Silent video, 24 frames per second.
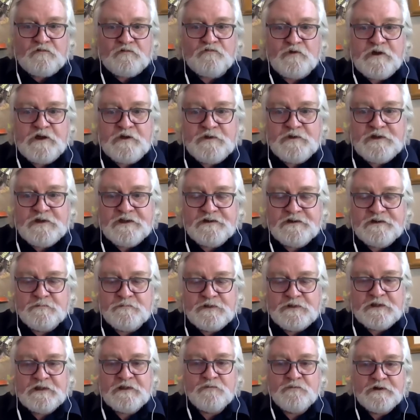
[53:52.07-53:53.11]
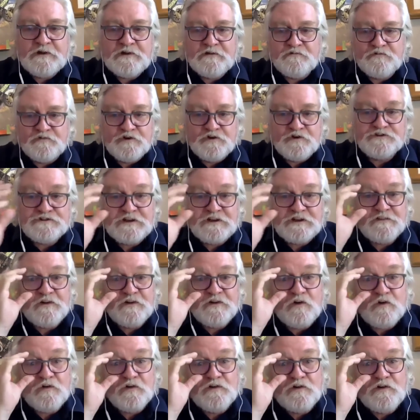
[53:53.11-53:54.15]
of where we're going to be when virtually the
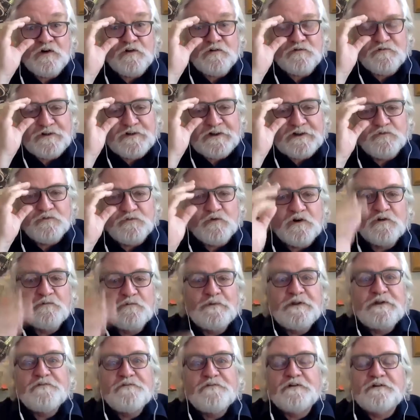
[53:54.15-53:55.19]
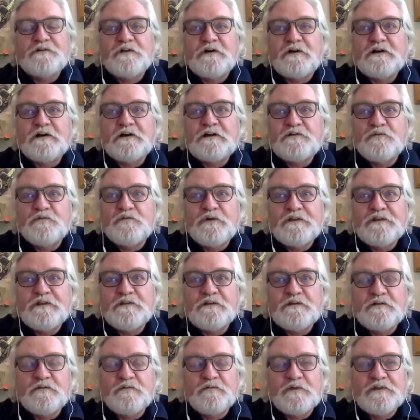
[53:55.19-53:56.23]
whole coal fleet will be retired,
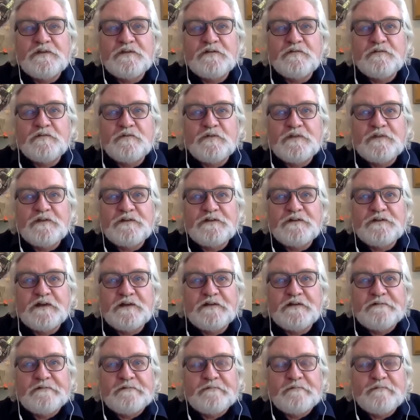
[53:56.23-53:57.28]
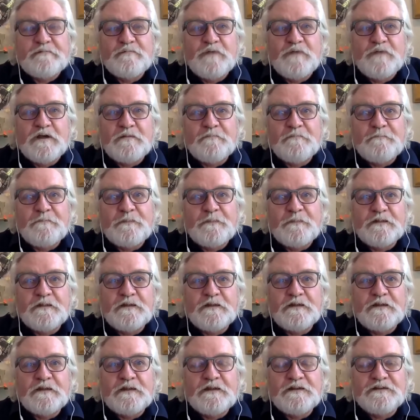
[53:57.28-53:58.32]
whether whether whether done um,
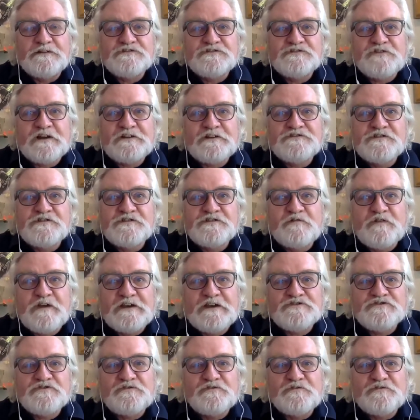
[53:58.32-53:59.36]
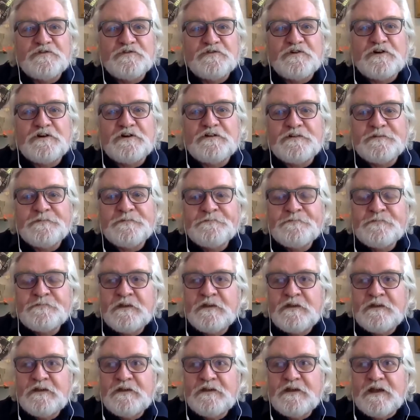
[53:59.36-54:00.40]
uh, in a structured fashion or not.
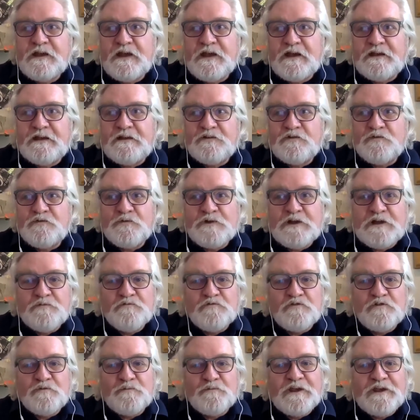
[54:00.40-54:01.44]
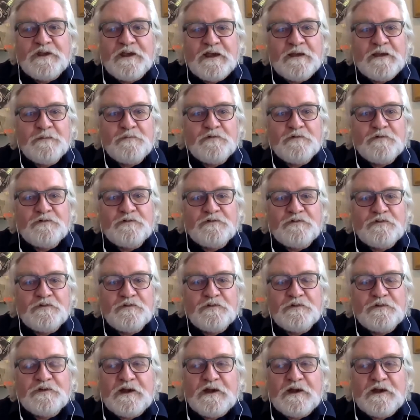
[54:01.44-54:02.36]
And we will be able to